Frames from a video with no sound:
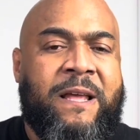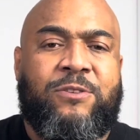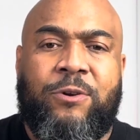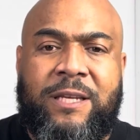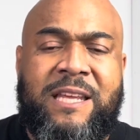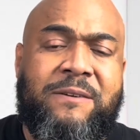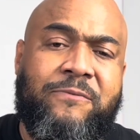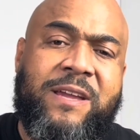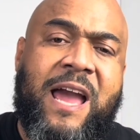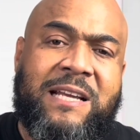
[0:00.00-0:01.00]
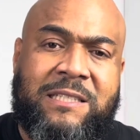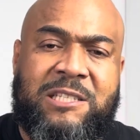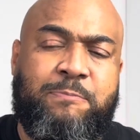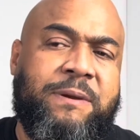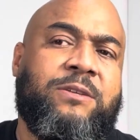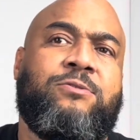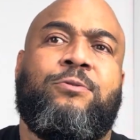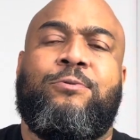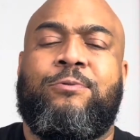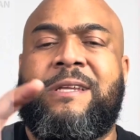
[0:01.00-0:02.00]
So the DMV actually speaks to
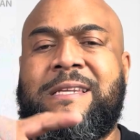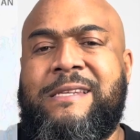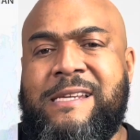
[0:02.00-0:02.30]
the